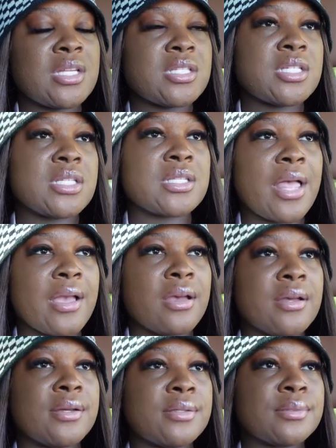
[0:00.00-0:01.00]
is just like
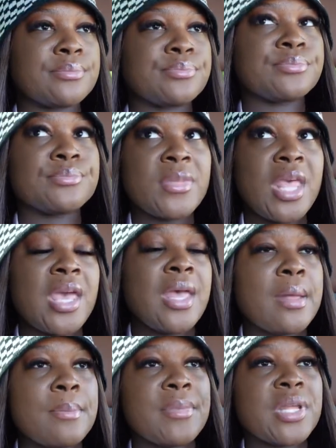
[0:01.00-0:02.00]
a
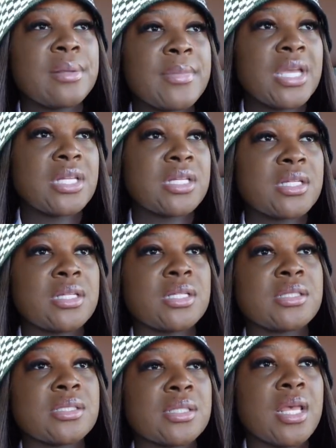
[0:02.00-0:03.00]
mini
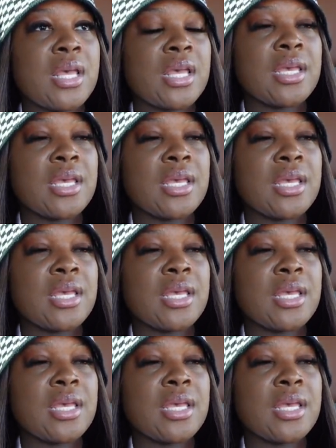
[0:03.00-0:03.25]
maintenance,